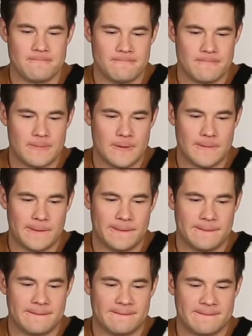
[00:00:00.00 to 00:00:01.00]

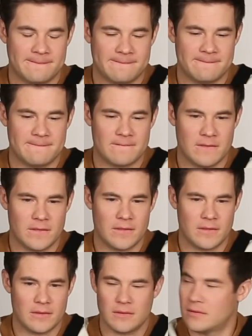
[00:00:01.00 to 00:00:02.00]

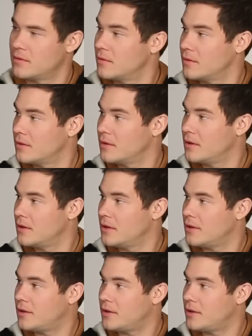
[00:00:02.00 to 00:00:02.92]
(not speaking)